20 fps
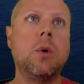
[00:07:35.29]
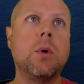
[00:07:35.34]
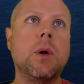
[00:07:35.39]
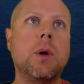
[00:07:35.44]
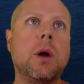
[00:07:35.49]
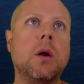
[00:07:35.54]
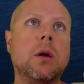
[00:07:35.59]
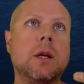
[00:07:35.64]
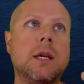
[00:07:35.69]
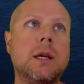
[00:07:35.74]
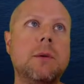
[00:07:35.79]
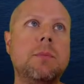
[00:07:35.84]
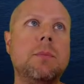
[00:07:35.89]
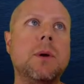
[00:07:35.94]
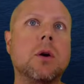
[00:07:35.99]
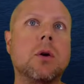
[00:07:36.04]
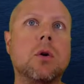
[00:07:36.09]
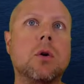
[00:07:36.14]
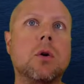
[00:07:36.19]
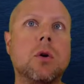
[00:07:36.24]
we are
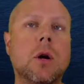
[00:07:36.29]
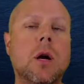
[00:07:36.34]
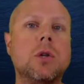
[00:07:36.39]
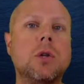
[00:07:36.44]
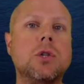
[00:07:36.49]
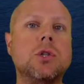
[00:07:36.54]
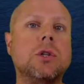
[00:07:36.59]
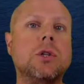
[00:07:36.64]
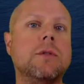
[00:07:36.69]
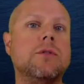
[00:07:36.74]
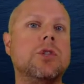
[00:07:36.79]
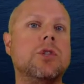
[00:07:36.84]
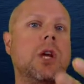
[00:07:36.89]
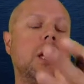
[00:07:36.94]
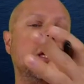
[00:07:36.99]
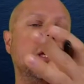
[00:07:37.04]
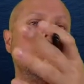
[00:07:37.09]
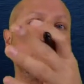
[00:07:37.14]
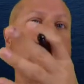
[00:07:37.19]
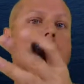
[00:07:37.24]
keeping a chronology of
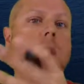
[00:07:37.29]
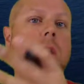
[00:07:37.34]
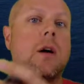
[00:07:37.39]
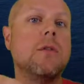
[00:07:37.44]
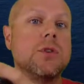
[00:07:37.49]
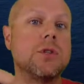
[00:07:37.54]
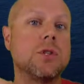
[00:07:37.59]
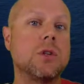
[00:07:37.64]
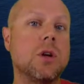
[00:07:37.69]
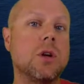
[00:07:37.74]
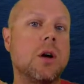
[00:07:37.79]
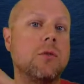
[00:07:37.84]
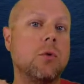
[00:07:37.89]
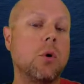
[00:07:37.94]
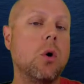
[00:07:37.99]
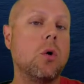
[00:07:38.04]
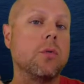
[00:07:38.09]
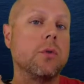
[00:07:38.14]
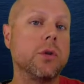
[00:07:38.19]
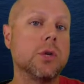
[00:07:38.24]
change of the
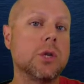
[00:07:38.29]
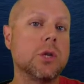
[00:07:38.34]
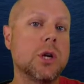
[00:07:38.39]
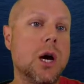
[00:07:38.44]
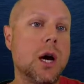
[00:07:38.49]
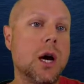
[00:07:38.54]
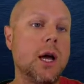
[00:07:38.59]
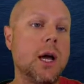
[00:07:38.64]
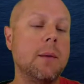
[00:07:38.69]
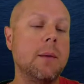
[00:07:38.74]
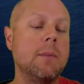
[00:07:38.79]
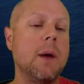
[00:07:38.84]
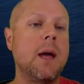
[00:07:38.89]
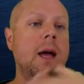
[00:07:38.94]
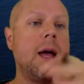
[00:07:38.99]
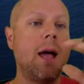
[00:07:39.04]
software over time